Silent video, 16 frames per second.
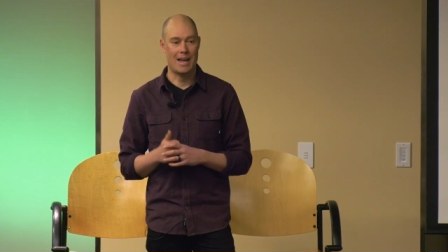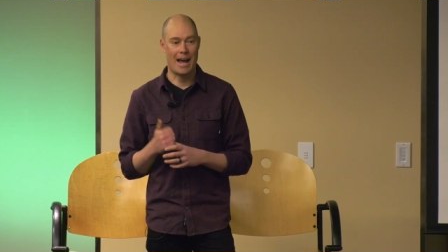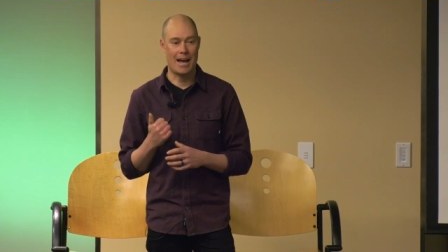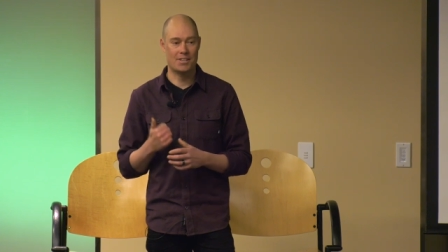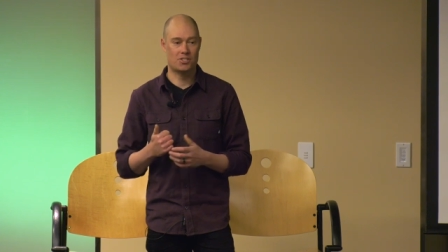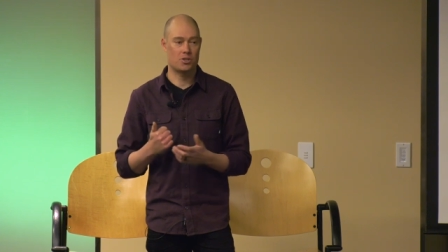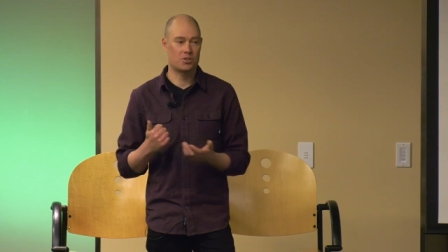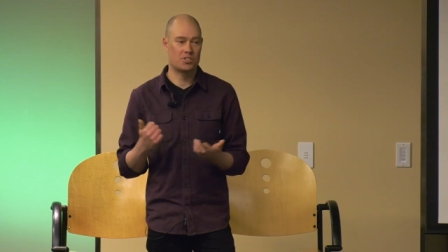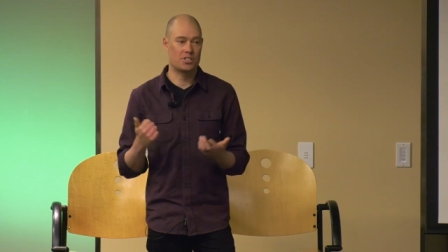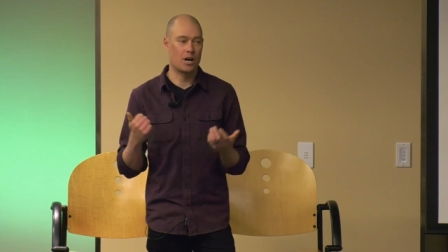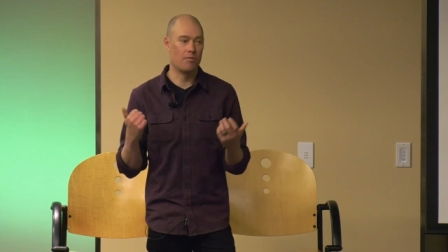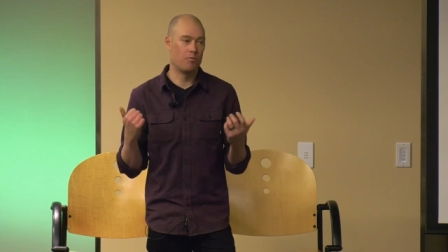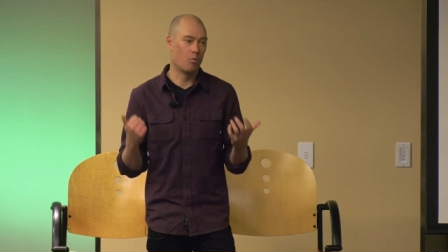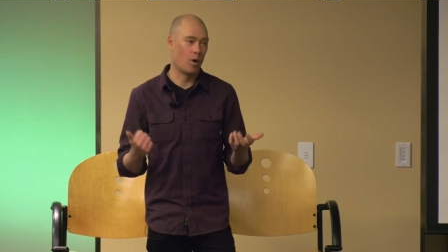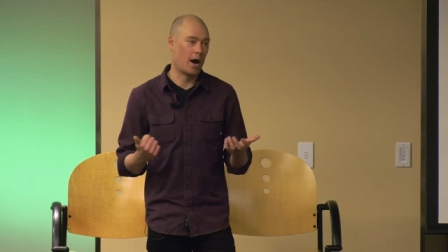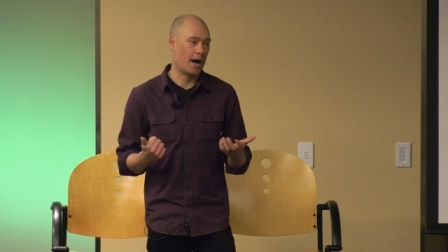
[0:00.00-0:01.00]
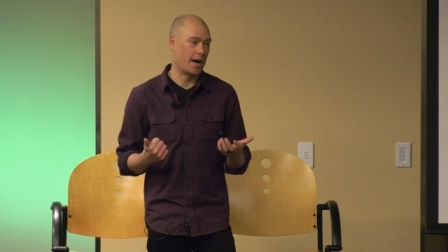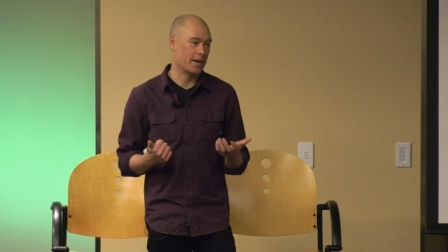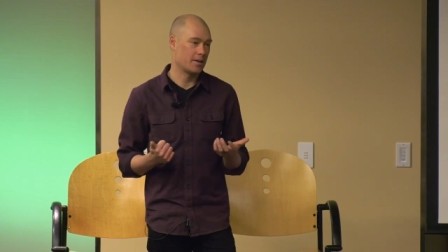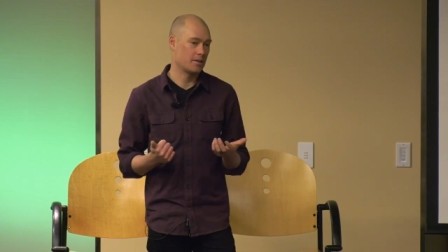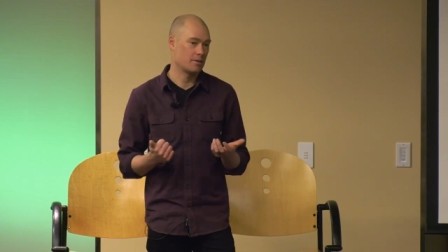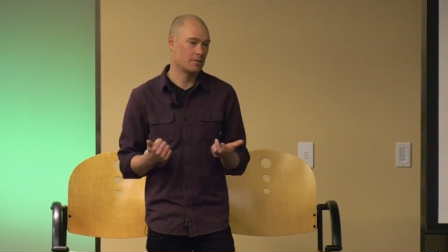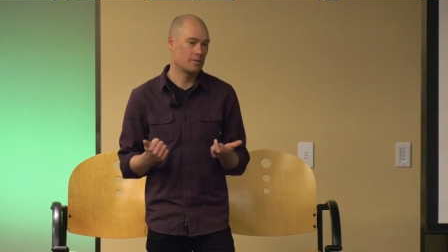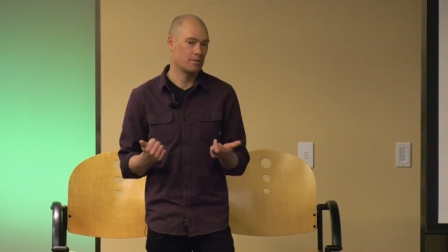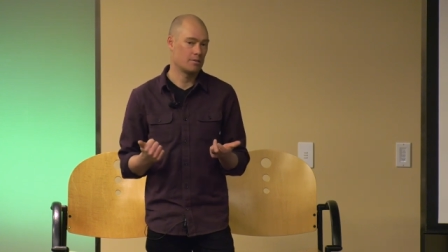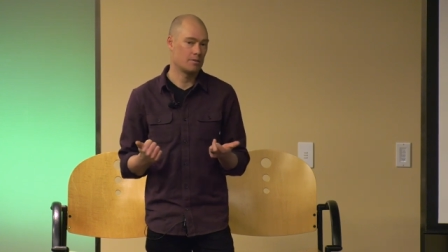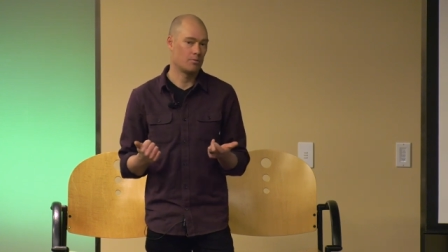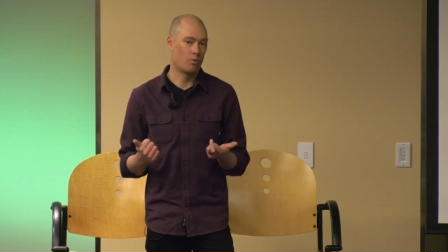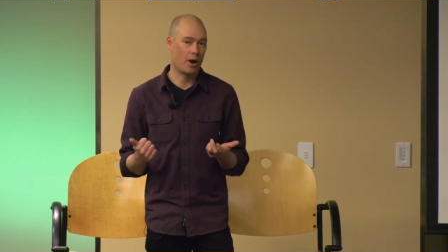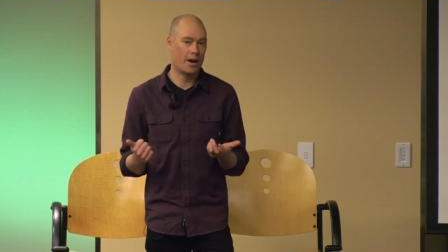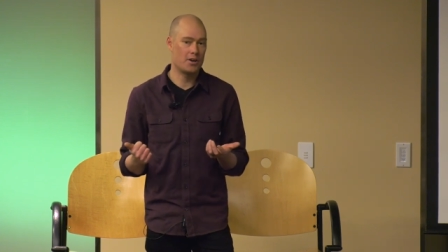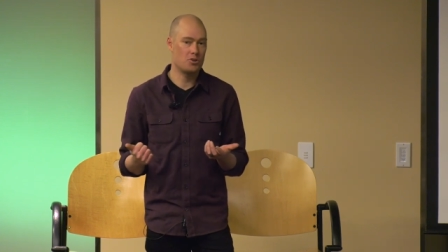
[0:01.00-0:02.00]
Ask yourself why.
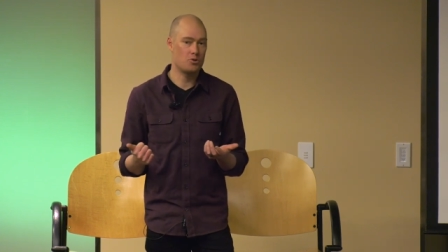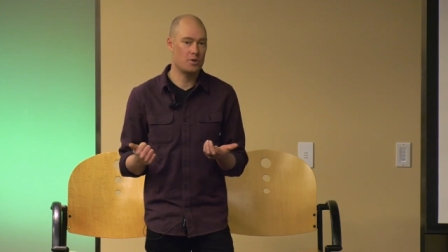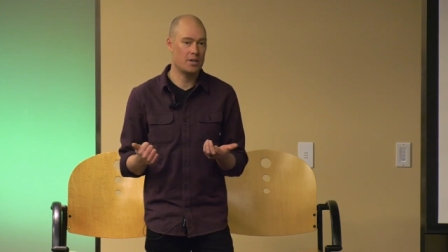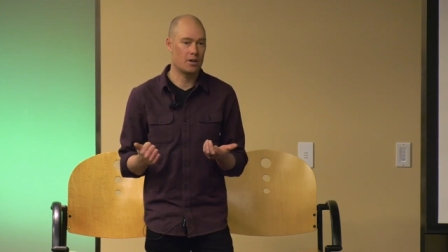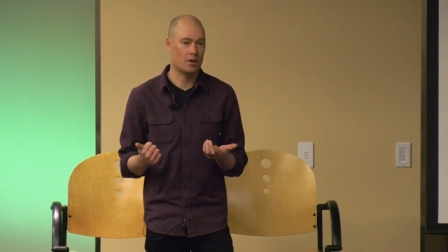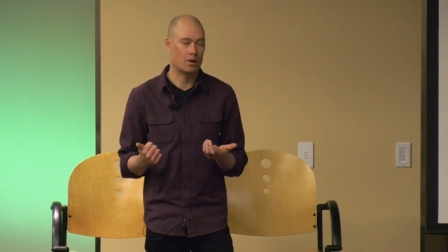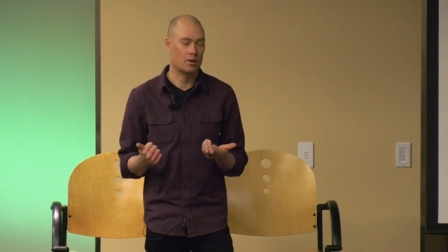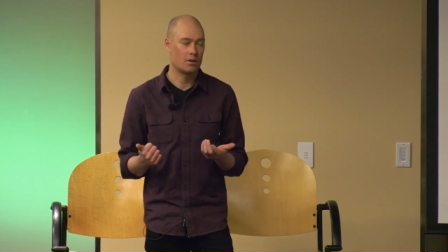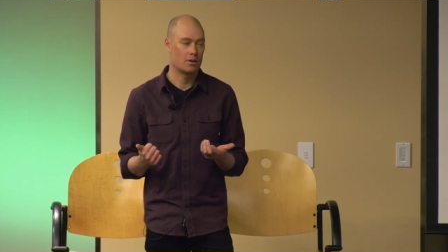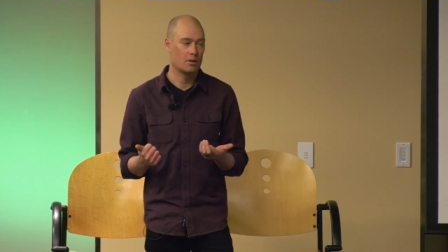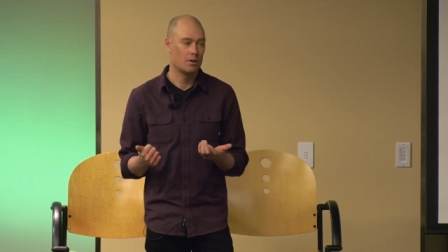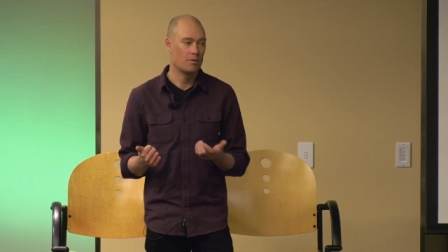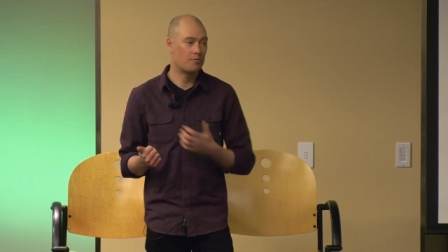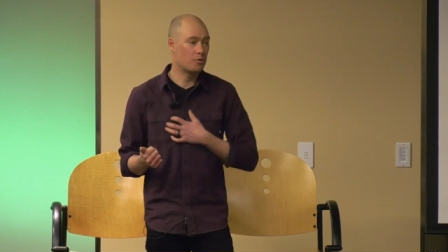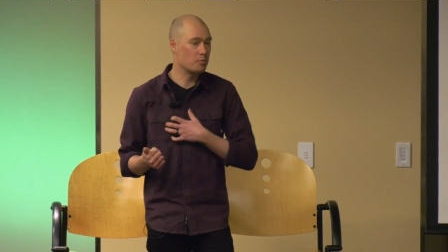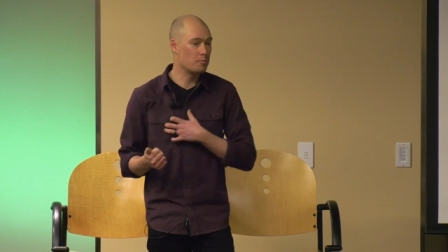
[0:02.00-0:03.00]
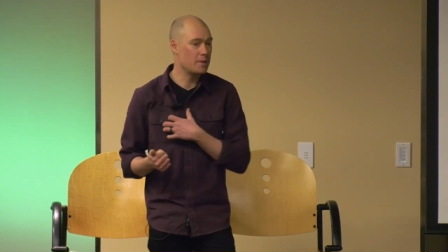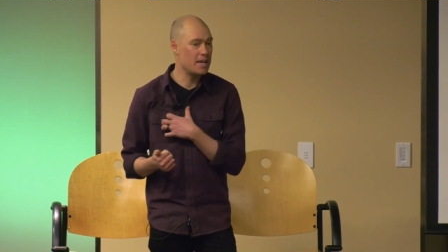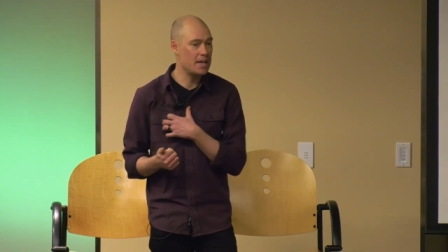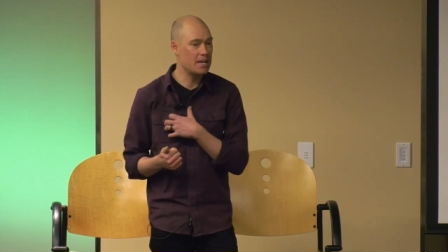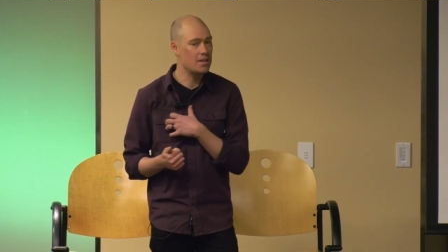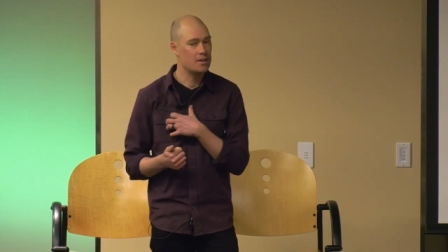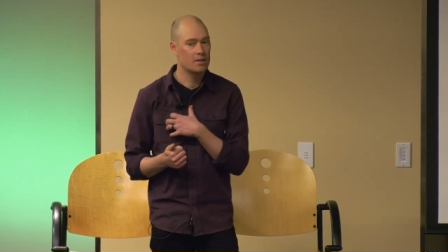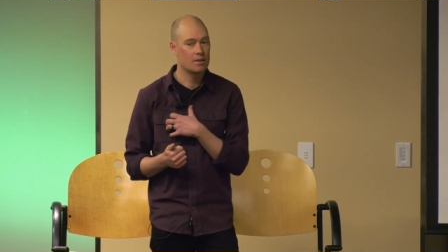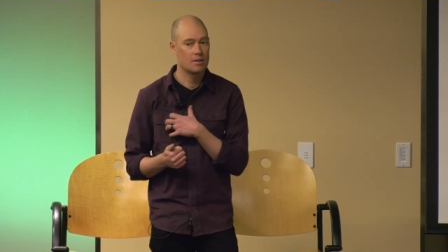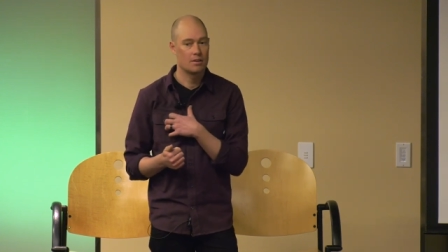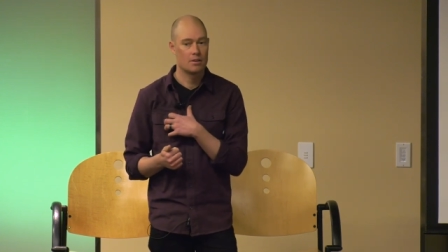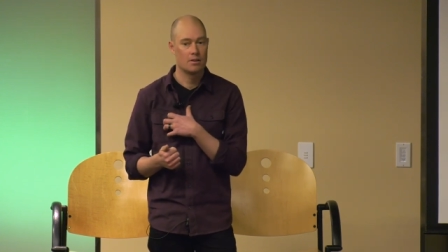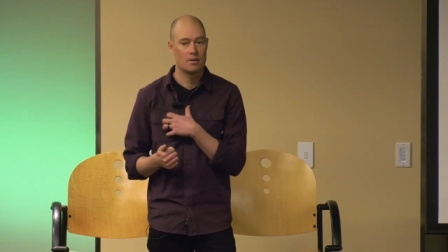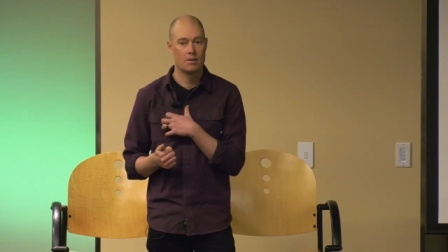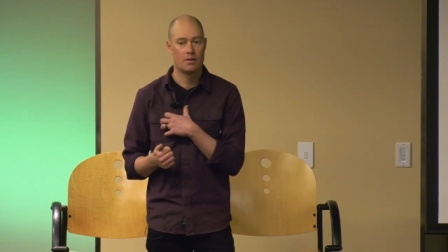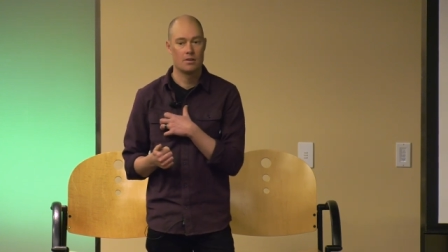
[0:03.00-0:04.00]
Why are you here? For me,
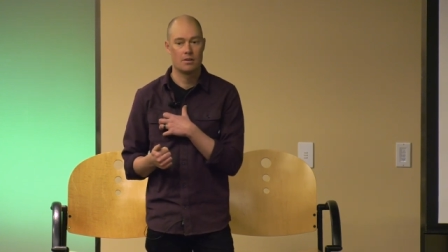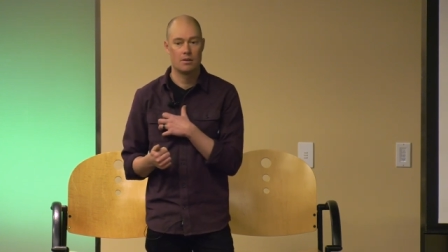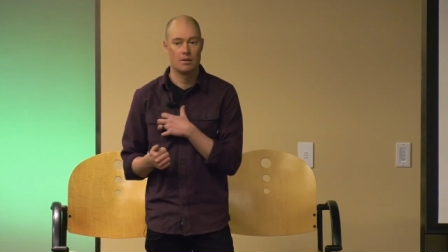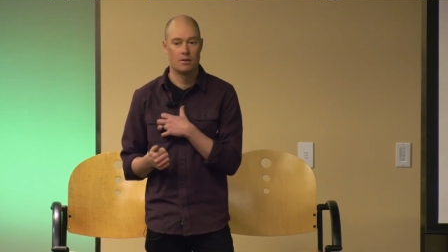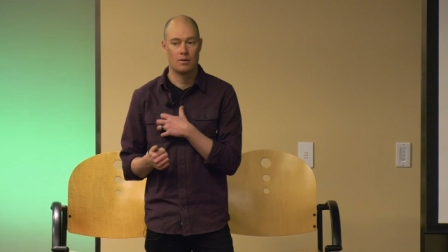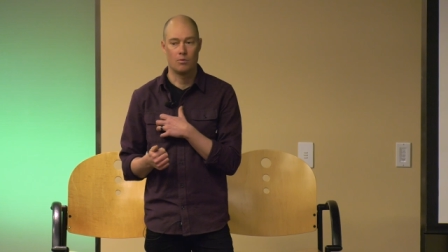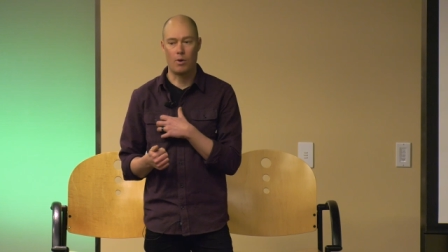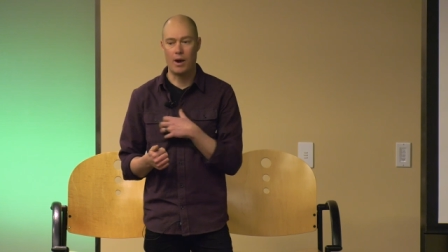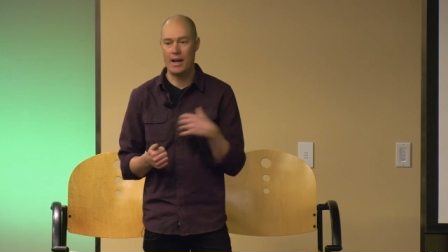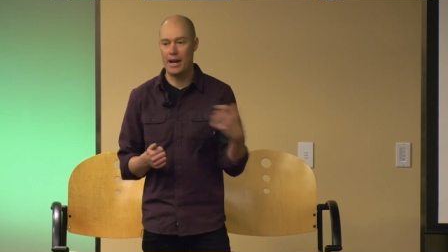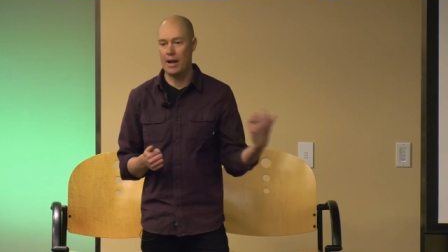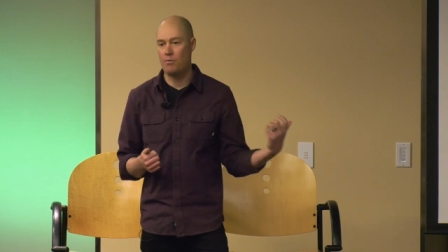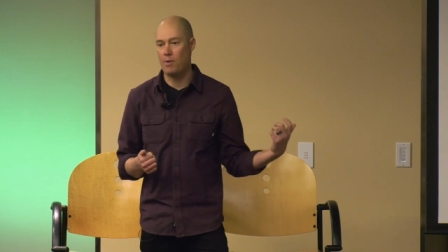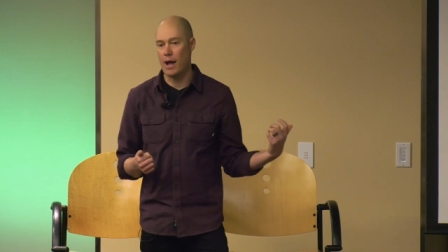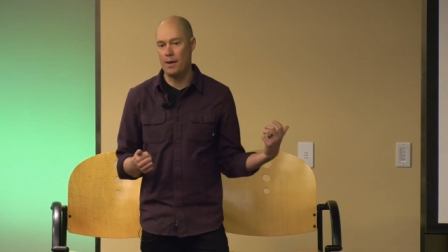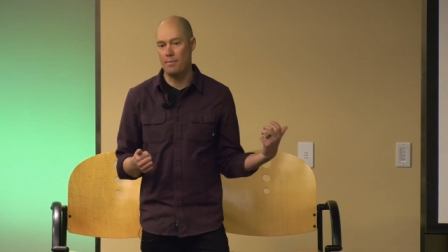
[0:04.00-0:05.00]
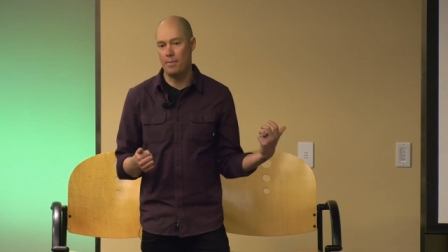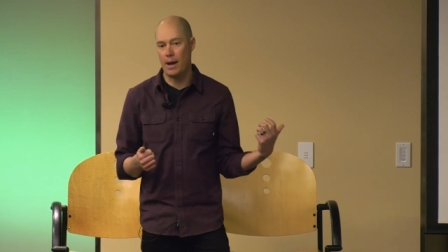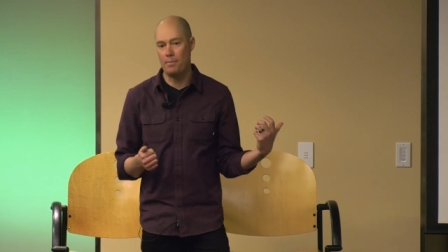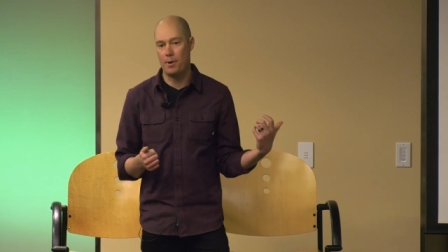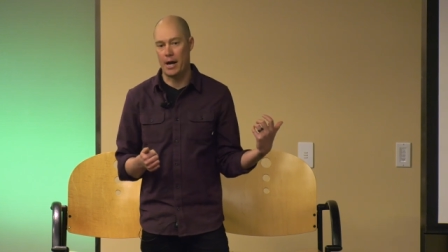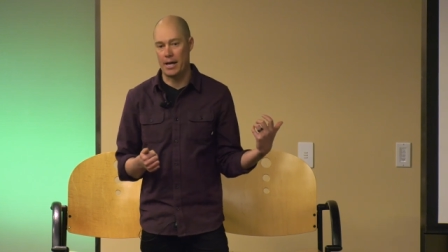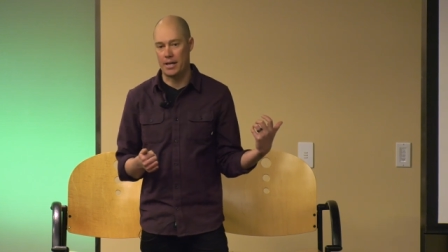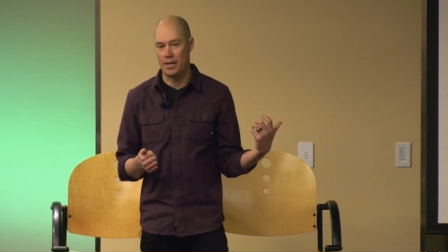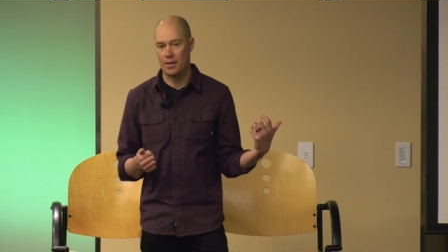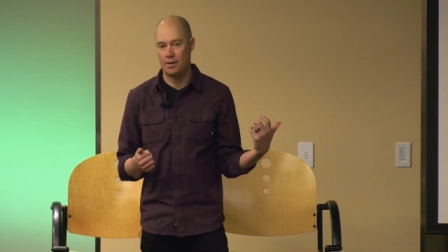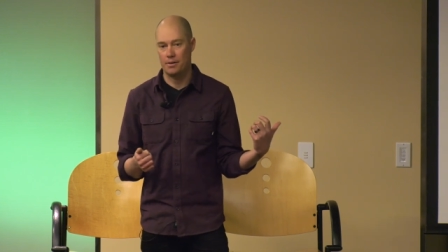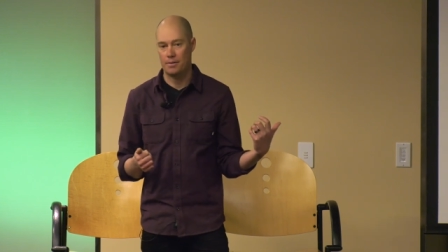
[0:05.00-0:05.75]
why did I ride my bike?